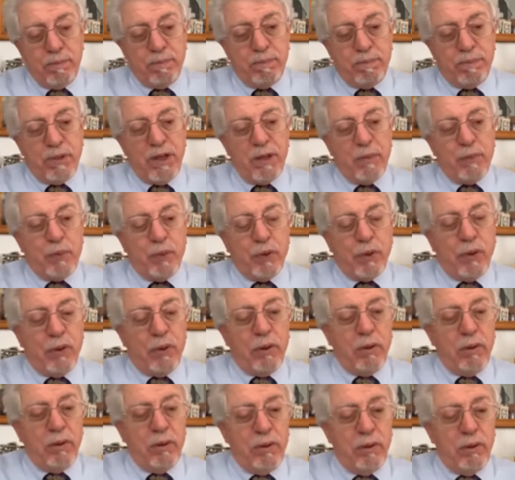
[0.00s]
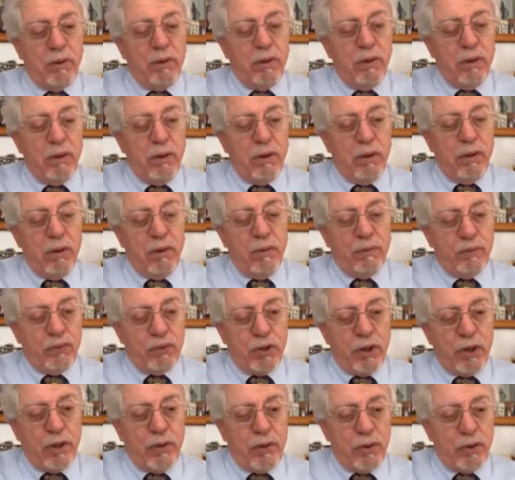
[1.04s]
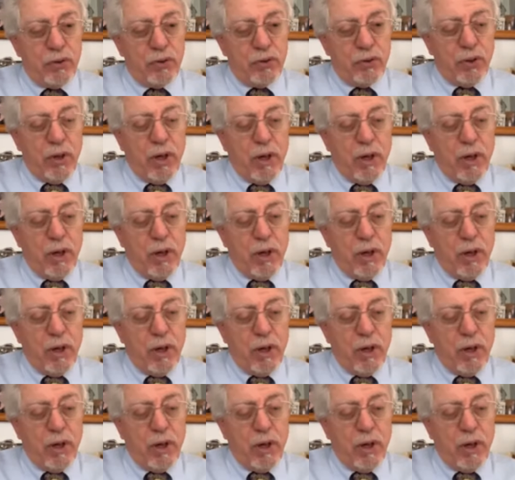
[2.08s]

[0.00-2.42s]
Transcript: people of Jerish